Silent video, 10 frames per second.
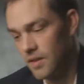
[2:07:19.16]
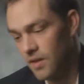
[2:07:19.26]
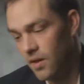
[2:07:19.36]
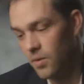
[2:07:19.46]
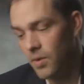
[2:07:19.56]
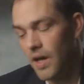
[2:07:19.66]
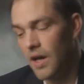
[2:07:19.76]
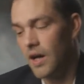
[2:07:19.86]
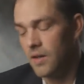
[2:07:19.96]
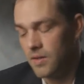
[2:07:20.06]
You know,
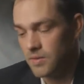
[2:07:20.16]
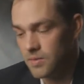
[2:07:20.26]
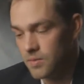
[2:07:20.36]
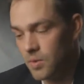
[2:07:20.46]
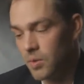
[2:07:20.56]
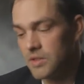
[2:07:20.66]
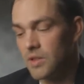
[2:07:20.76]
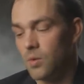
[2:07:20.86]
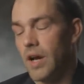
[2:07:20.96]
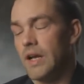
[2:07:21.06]
when we went
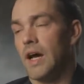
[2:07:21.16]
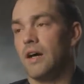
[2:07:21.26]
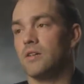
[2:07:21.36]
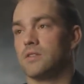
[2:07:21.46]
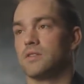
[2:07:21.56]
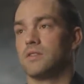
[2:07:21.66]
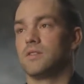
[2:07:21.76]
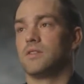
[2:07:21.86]
to the White House,